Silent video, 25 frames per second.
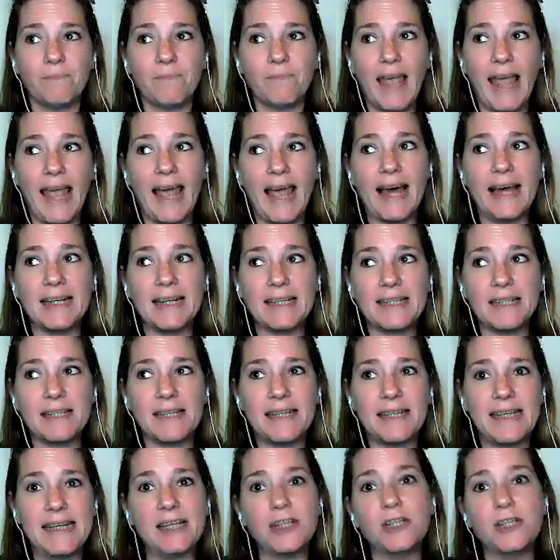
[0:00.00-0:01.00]
And
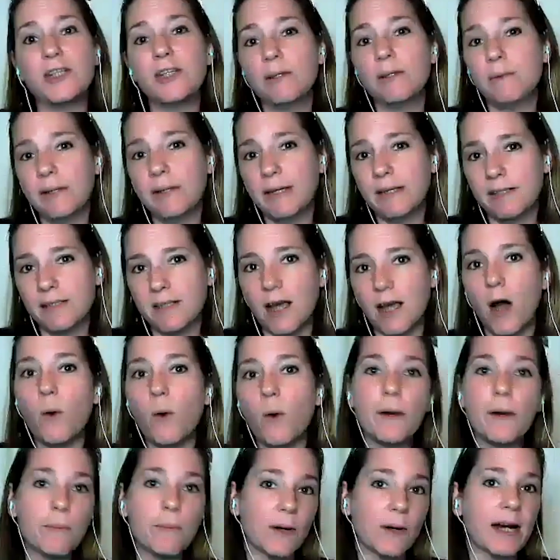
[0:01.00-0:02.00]
in doing so,
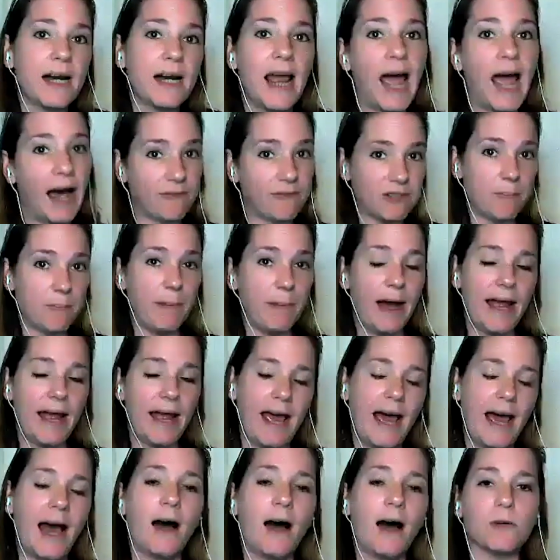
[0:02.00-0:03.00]
we were going to have to buy a
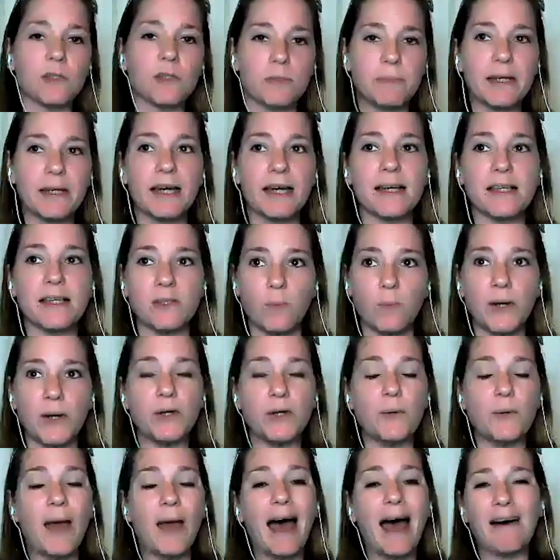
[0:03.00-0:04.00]
house, because when
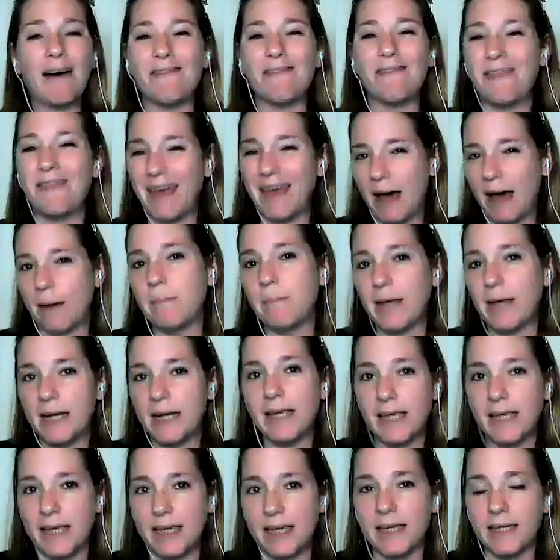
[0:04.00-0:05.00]
you have that many
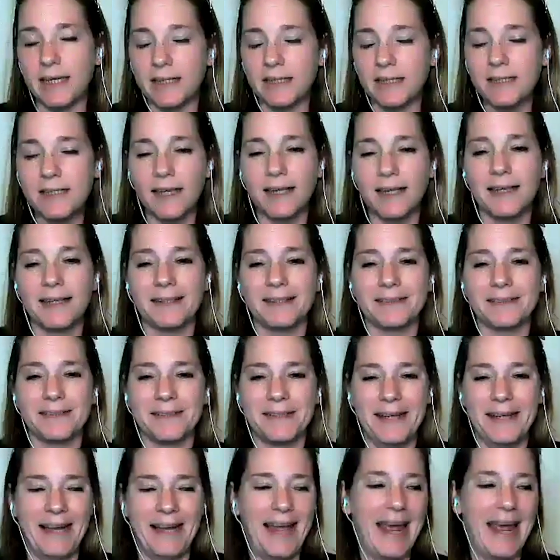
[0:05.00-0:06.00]
kids
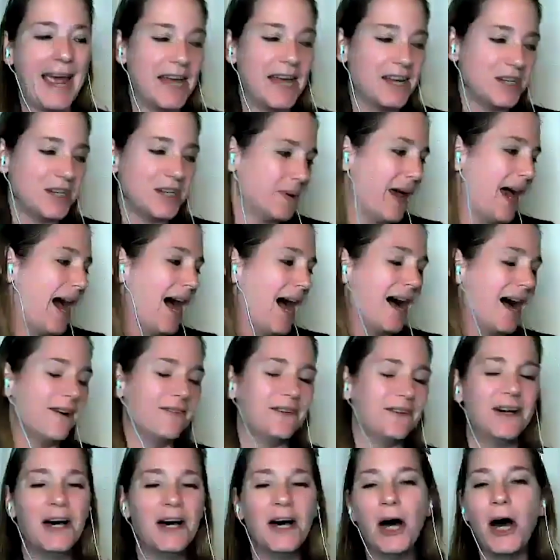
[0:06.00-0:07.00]
and you have
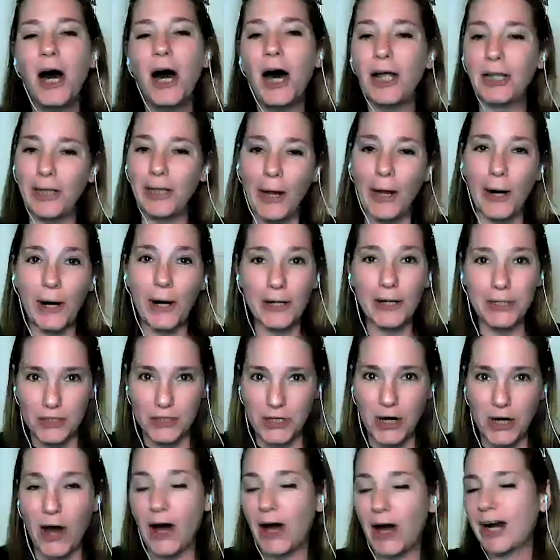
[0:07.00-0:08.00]
a large
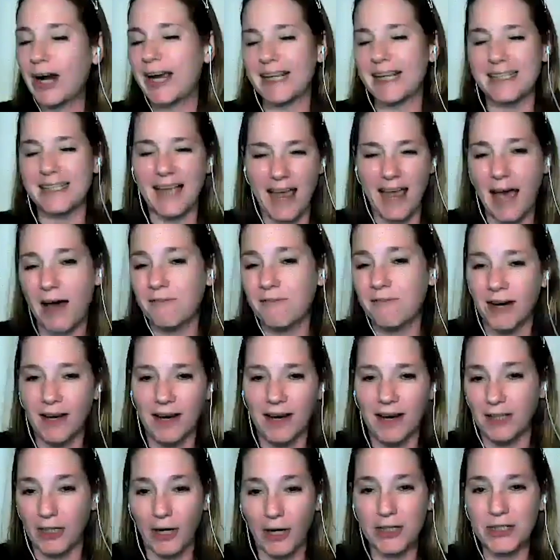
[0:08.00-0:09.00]
dog, because I have a,
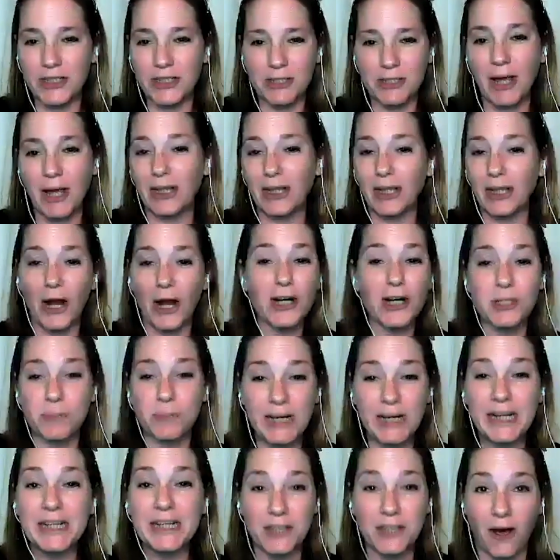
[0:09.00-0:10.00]
a large a large
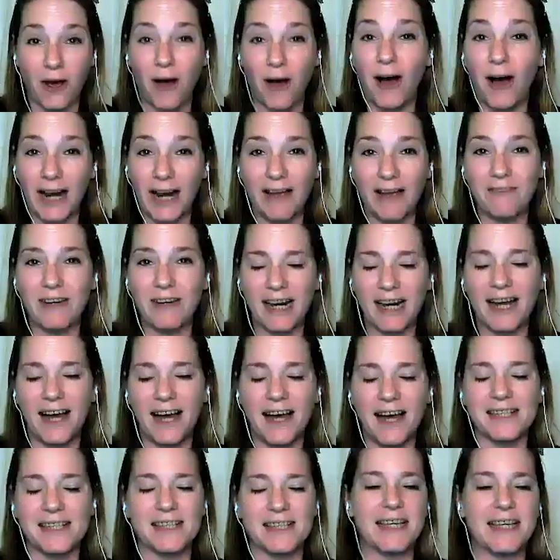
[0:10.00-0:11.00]
breed dog, I've got a
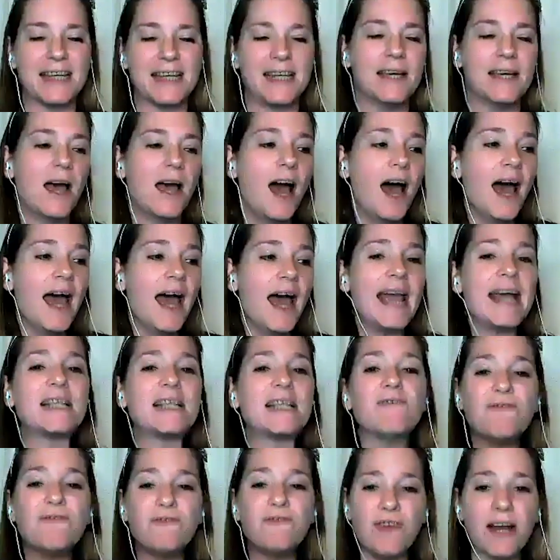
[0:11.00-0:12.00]
husky, it's
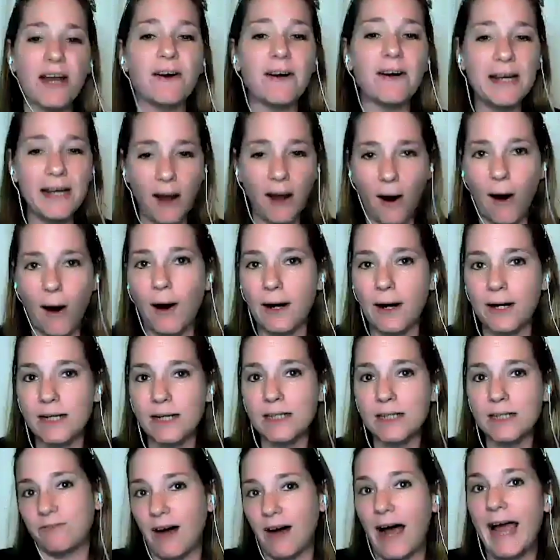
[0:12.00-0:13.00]
very hard
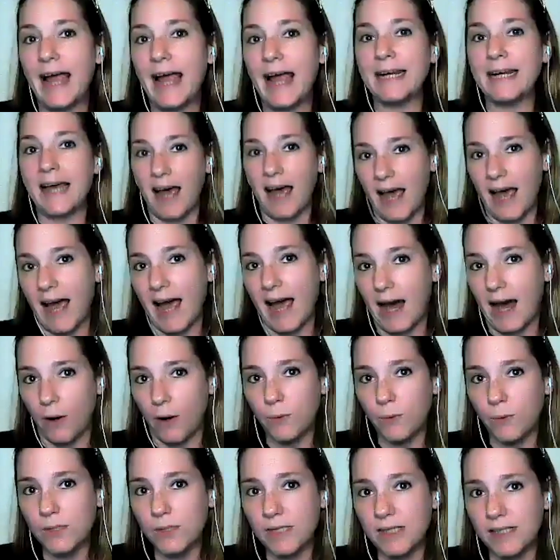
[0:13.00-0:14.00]
to find a
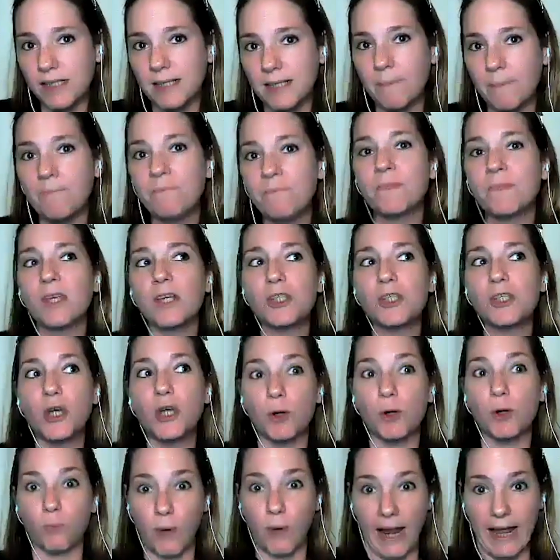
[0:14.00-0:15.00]
house to
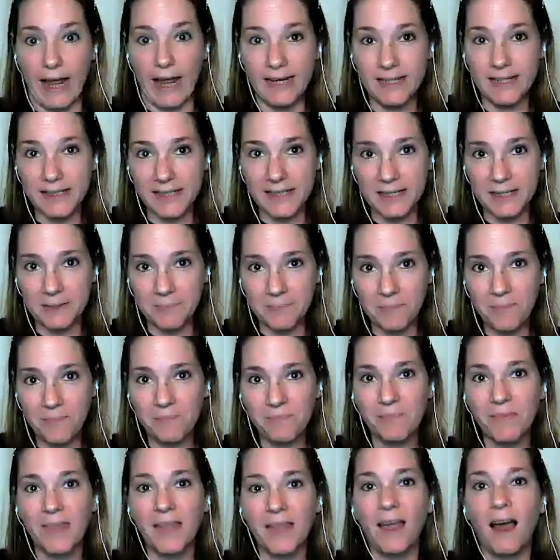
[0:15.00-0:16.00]
rent.
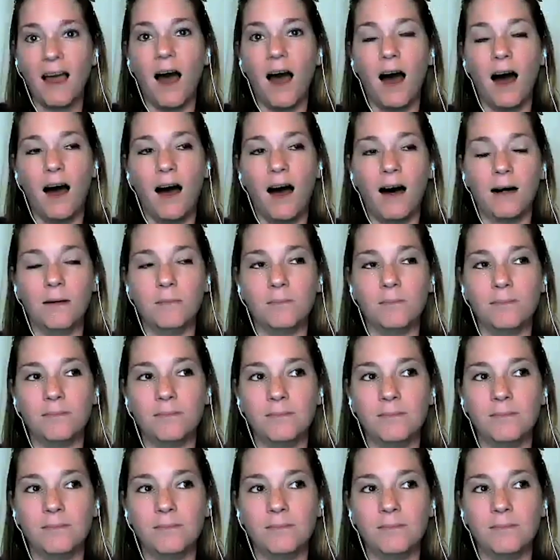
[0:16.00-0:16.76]
Um,